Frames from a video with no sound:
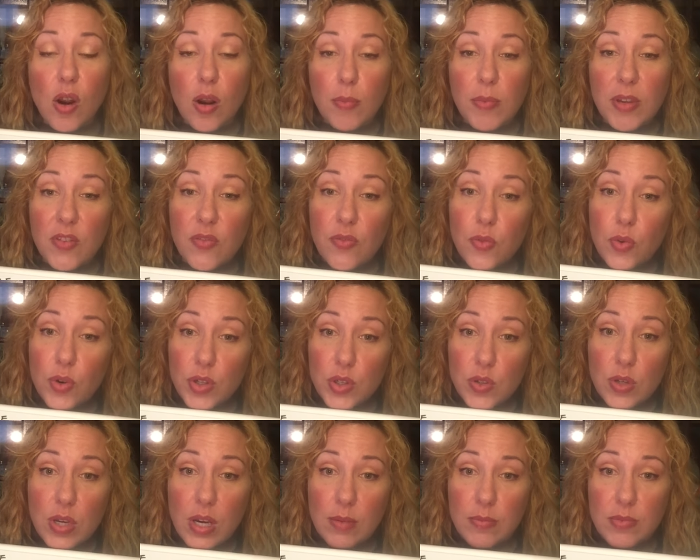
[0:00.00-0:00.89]
or before
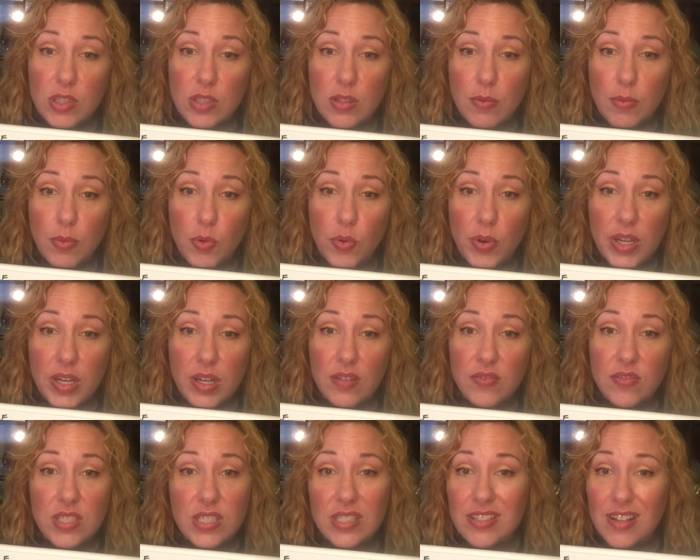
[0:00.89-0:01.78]
you come to the point
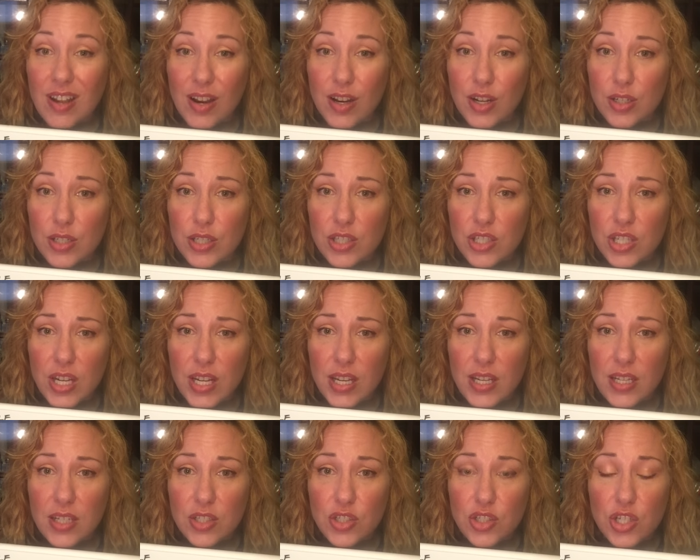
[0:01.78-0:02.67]
of desire to
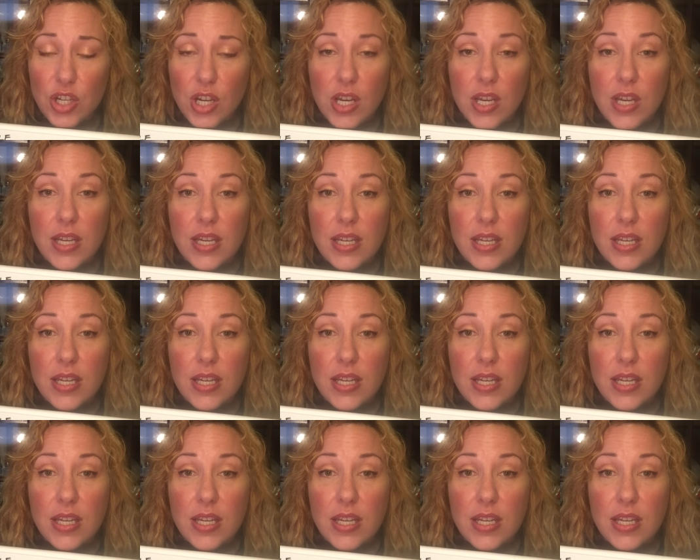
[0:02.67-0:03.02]
change